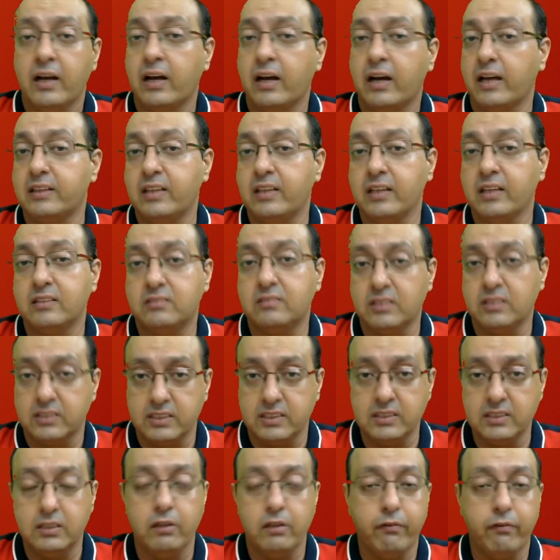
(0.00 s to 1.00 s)
I think this
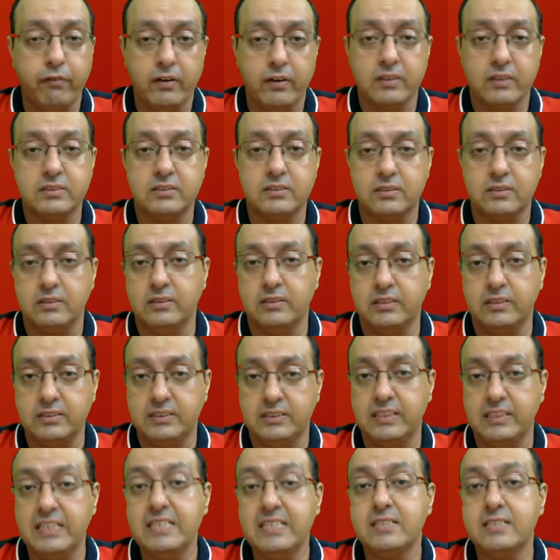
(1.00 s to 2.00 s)
is the first
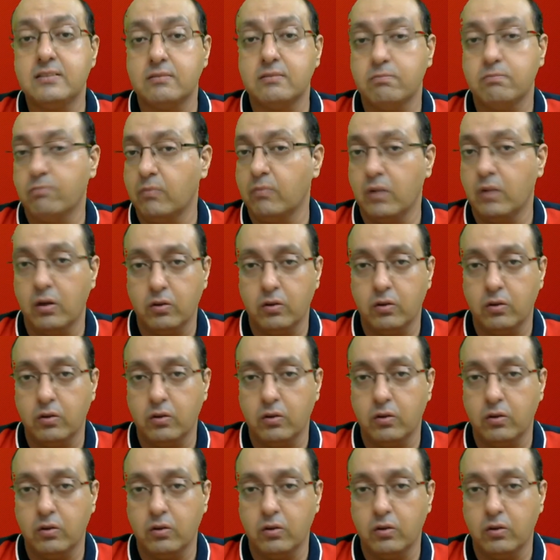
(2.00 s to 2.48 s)
disease